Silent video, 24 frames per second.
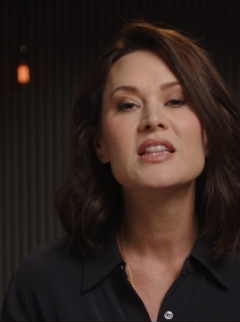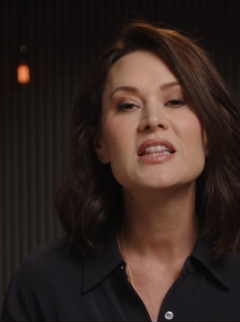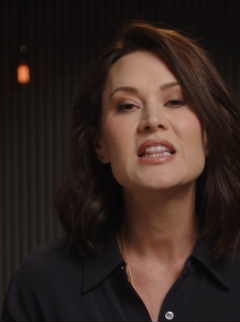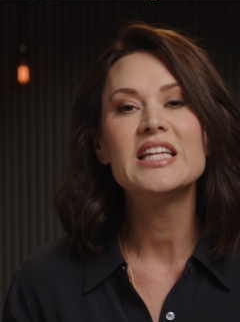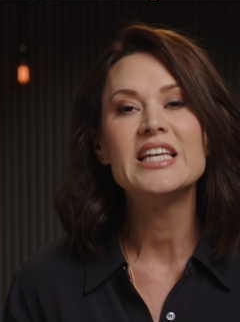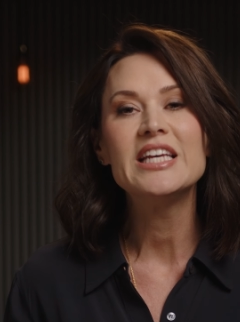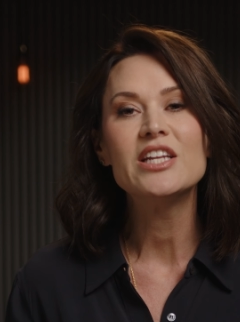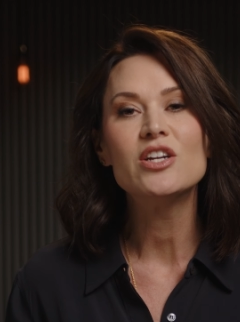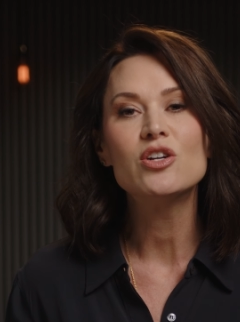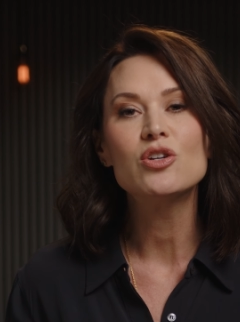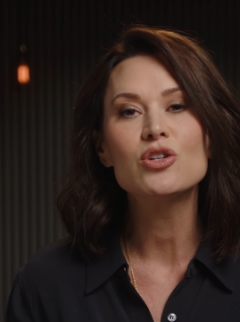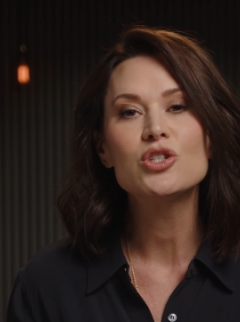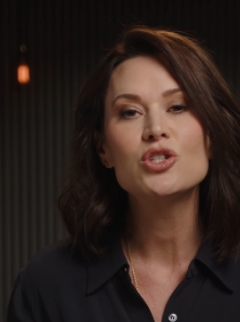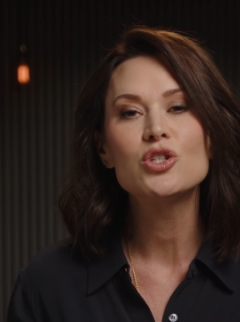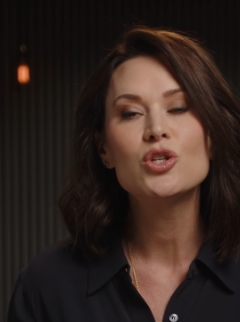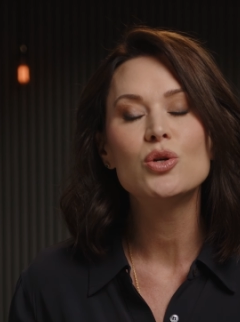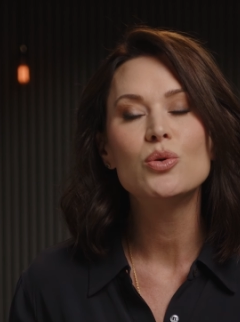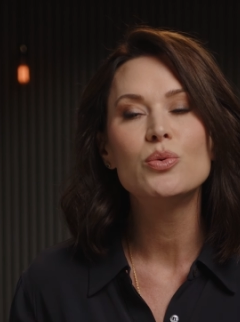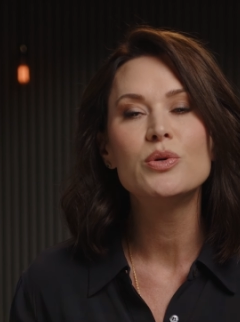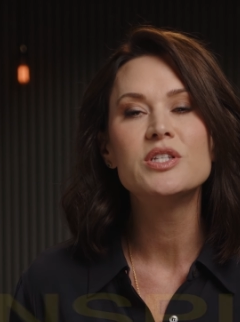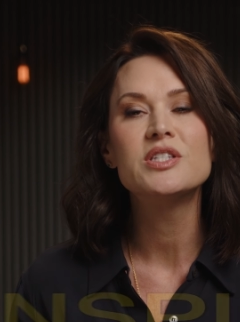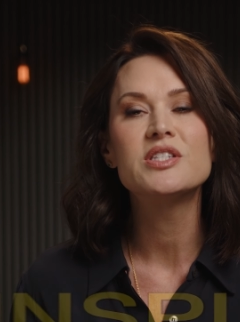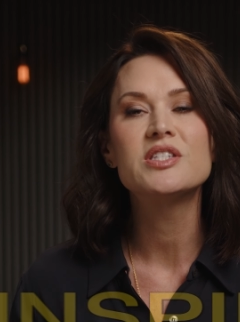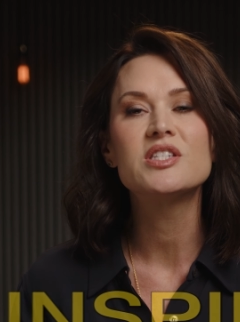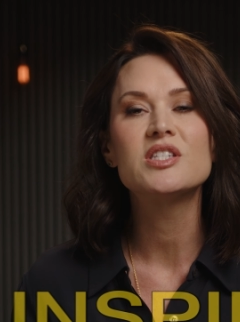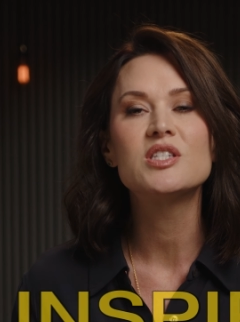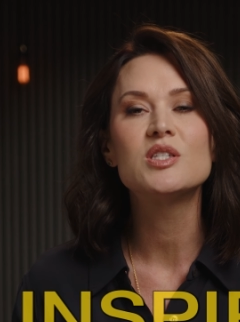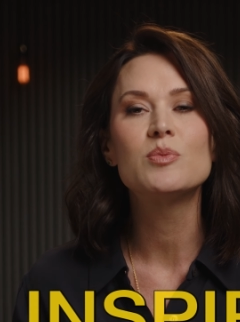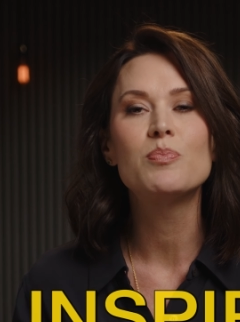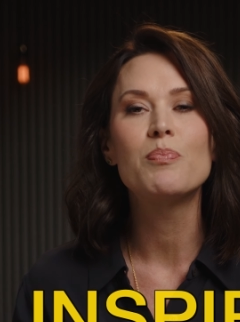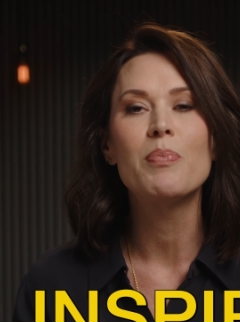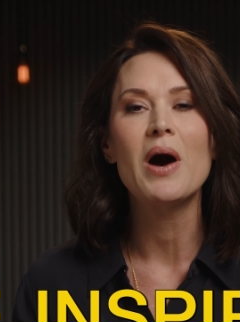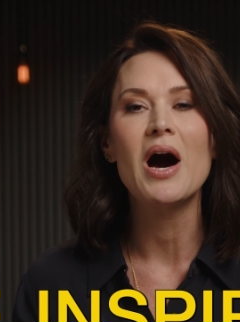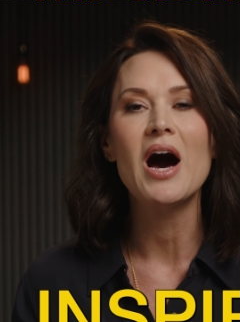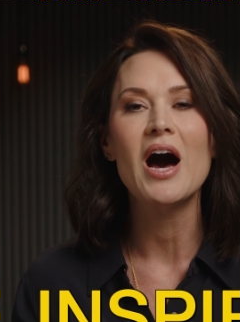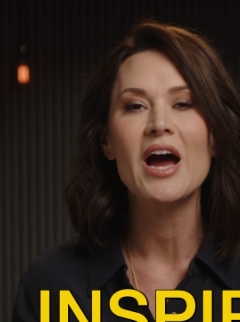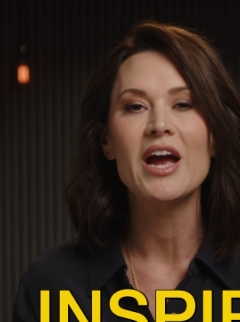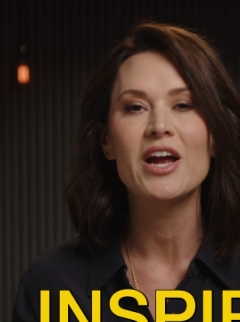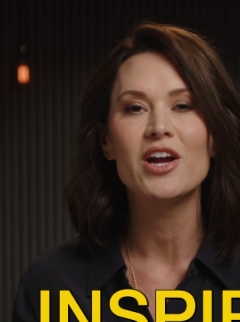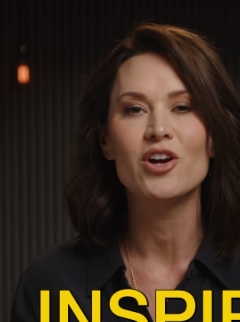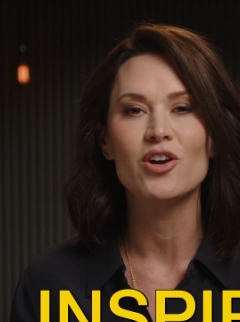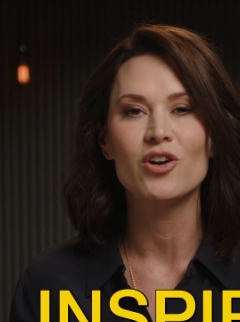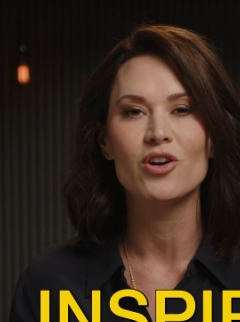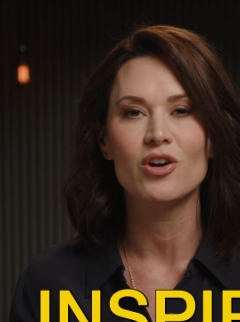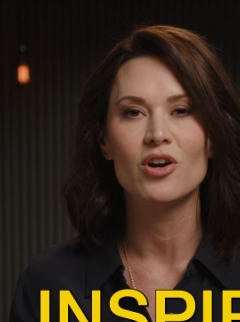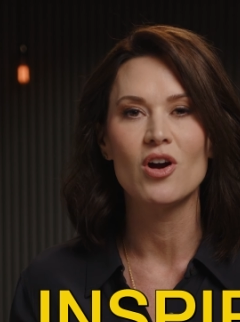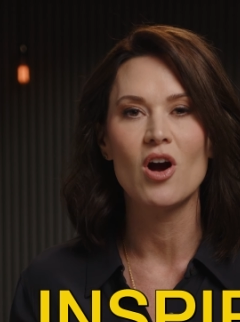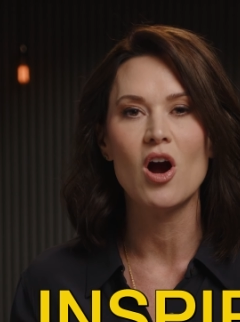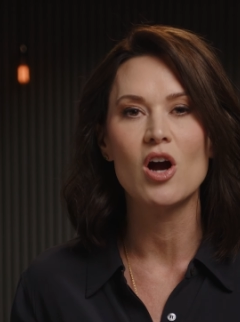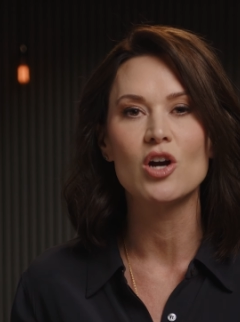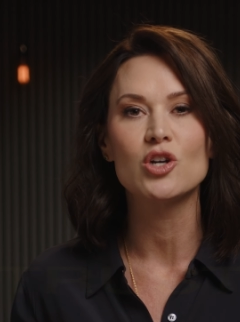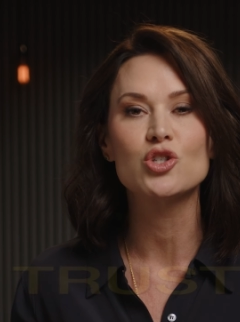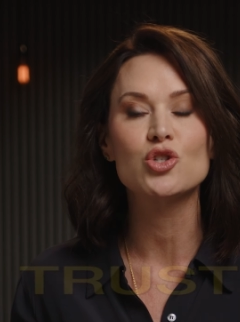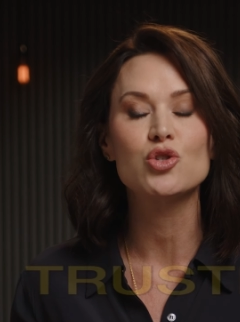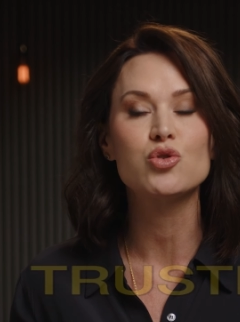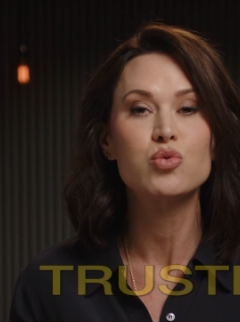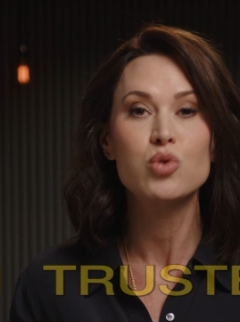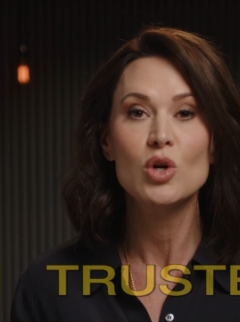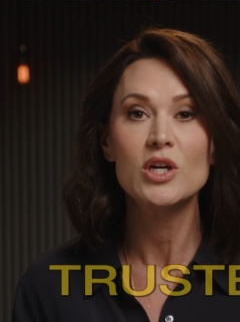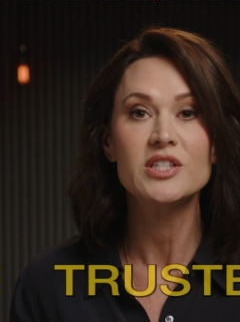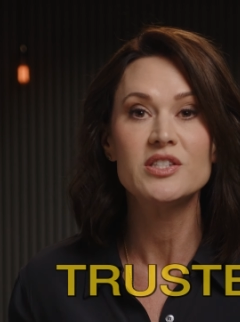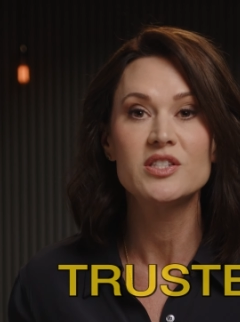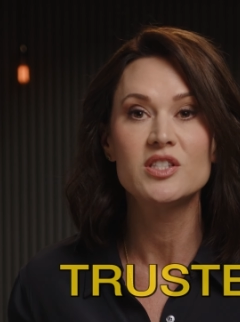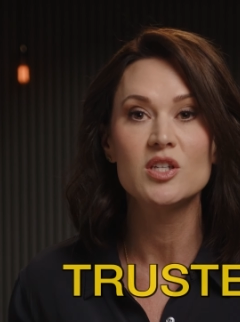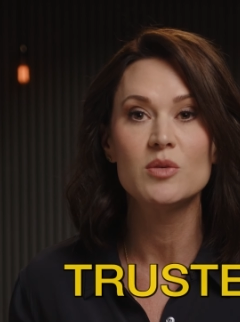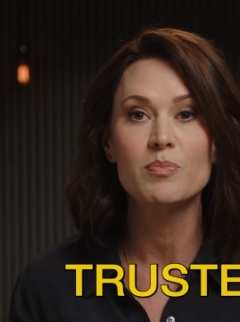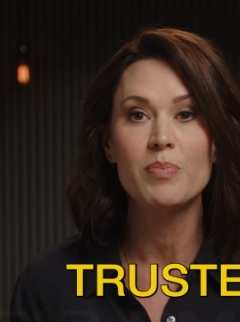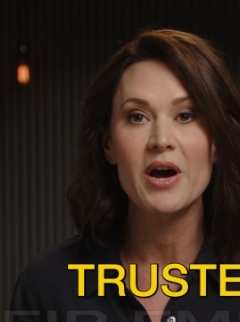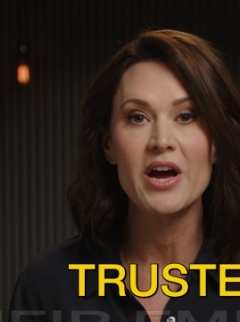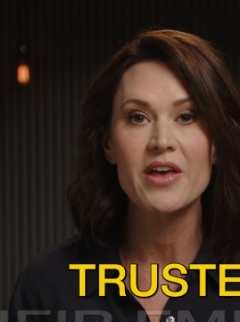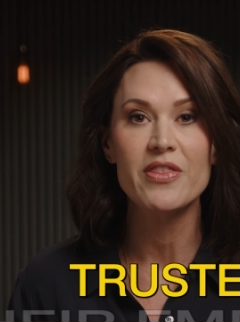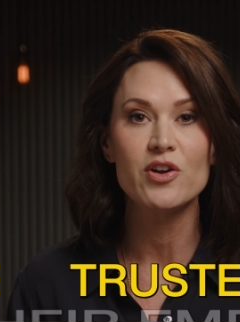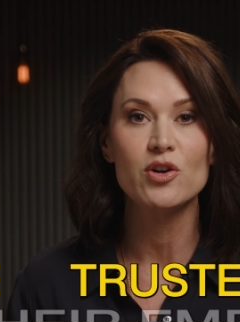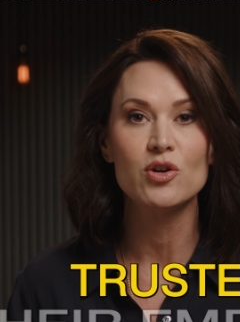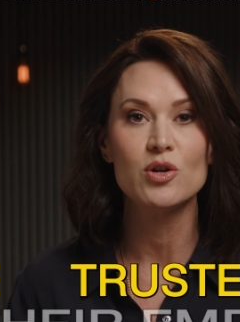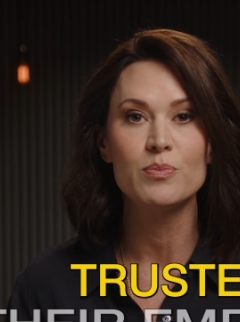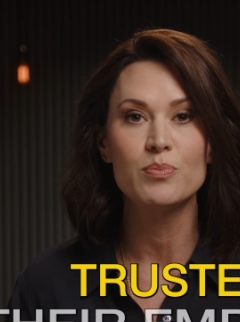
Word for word: Leaders who inspire are trusted by their